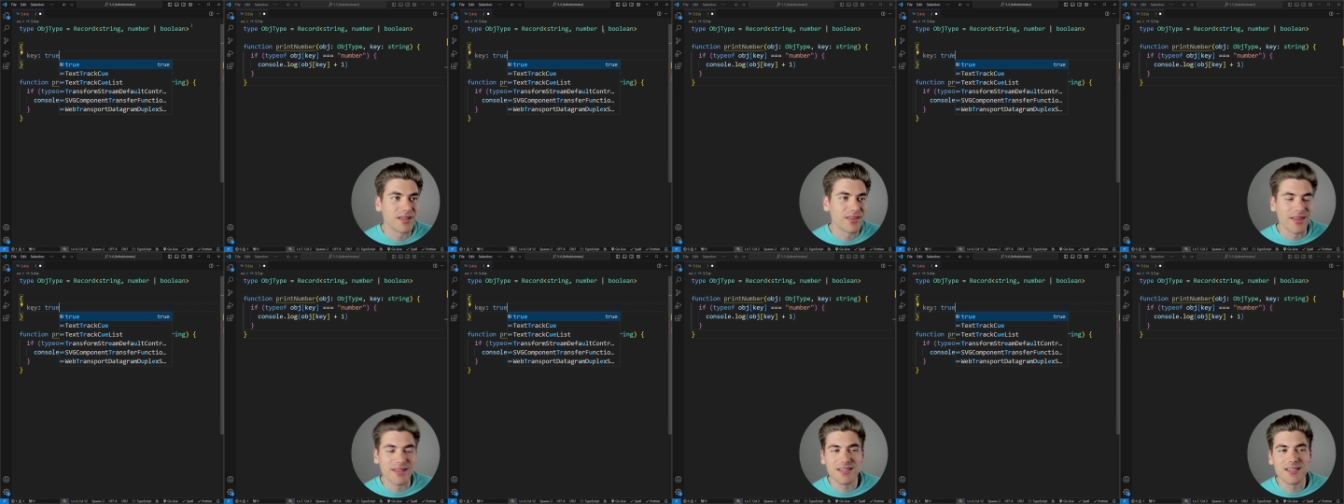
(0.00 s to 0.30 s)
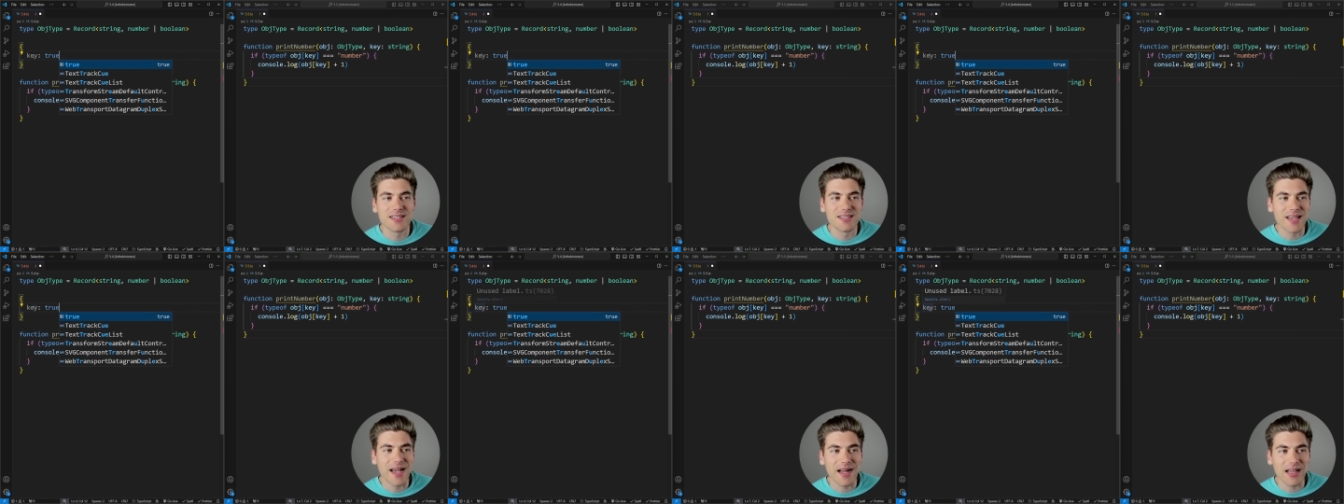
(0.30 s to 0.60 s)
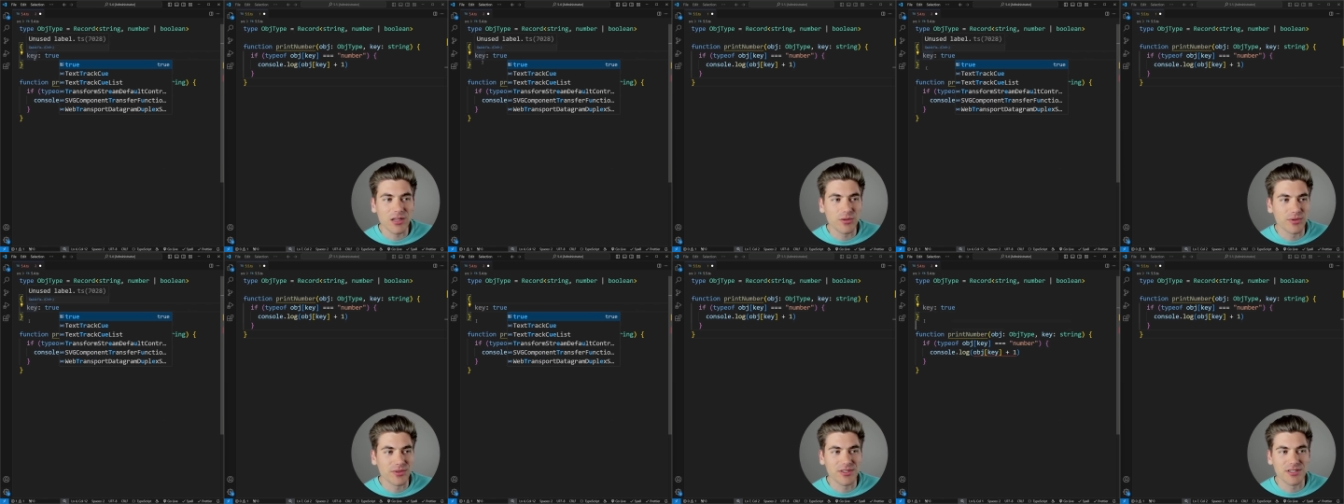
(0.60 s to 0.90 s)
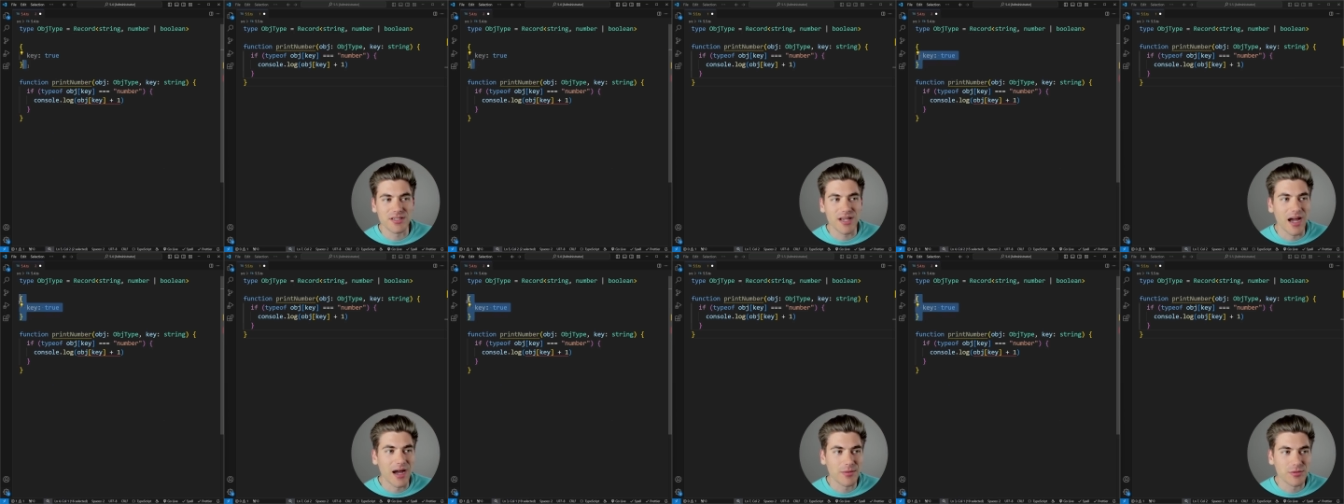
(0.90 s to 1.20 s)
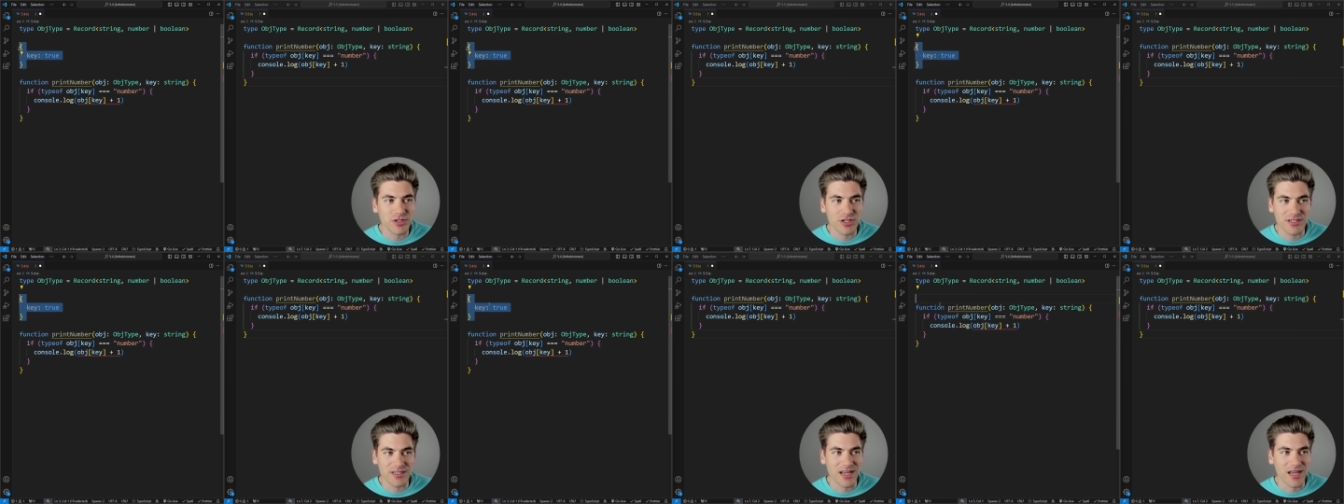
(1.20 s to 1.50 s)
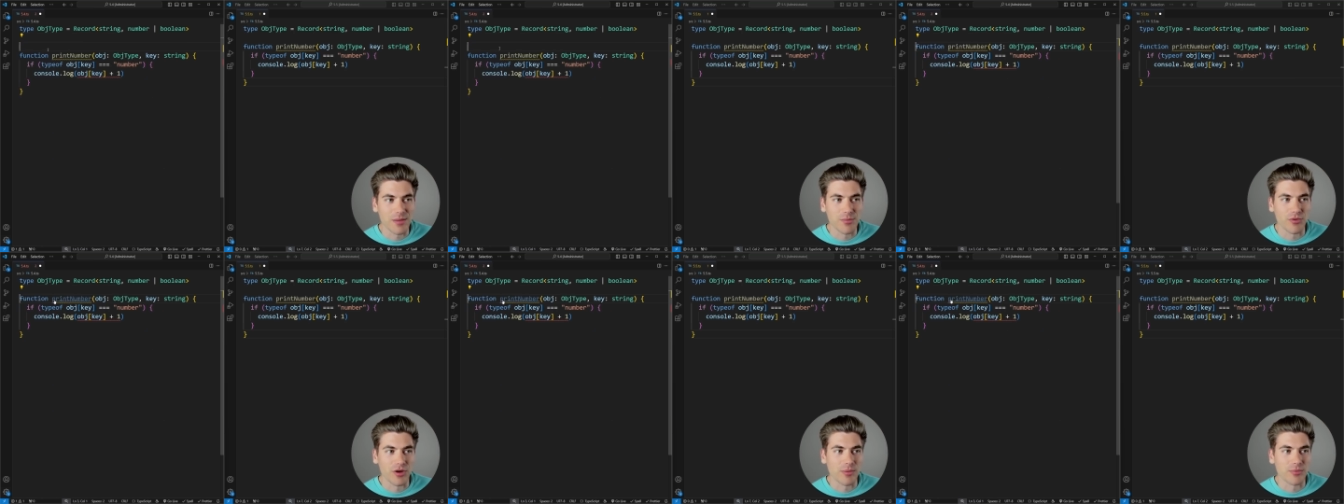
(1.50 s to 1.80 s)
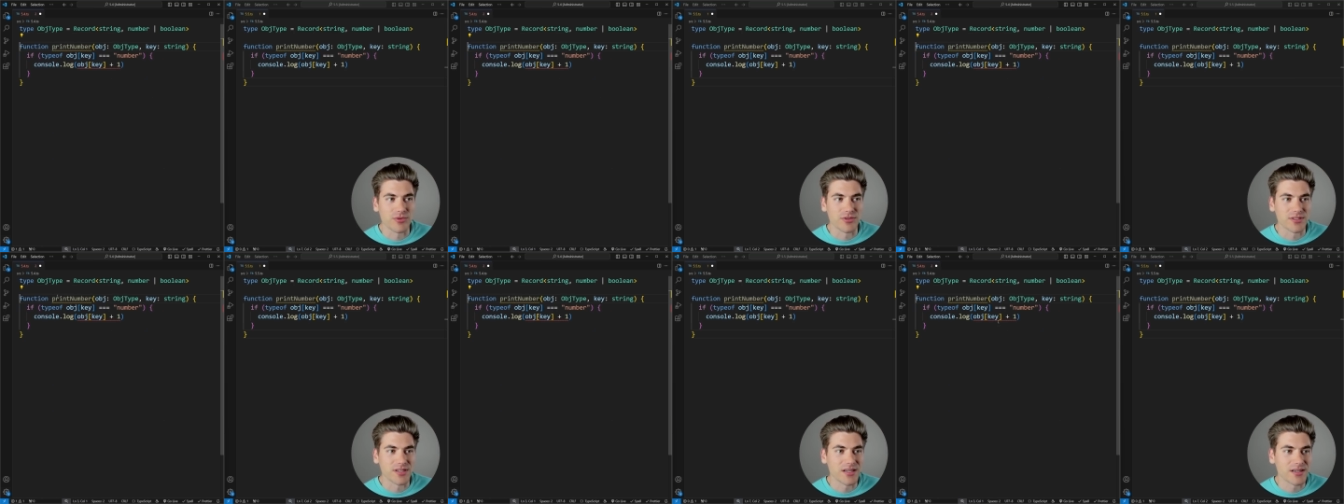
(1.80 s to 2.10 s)
That's exactly what this object type
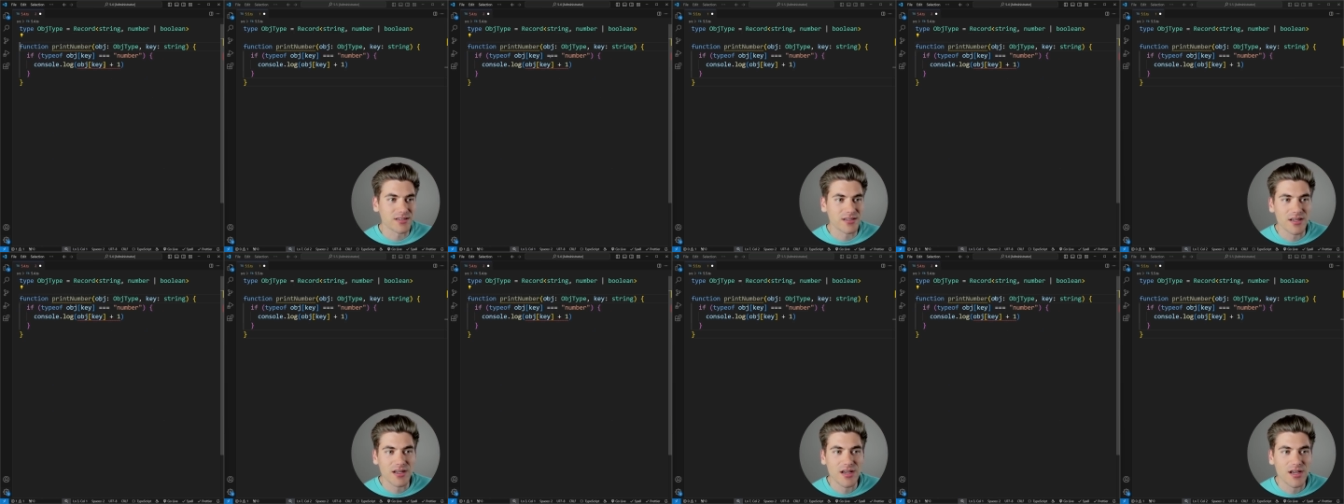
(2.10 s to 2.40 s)
represents.